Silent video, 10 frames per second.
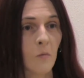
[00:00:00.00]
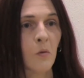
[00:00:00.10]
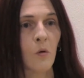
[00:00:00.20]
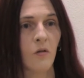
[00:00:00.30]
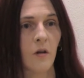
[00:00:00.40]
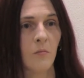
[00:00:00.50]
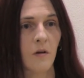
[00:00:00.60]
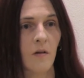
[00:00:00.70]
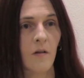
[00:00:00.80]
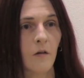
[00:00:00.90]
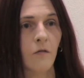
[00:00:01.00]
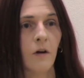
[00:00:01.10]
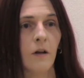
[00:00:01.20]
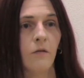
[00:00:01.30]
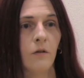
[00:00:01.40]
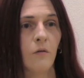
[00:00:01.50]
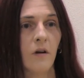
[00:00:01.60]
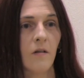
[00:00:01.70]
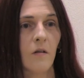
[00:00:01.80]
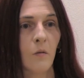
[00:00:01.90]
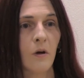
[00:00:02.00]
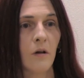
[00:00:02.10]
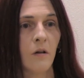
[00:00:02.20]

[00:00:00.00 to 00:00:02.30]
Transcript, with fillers: to support them, because they're fighting for the rights as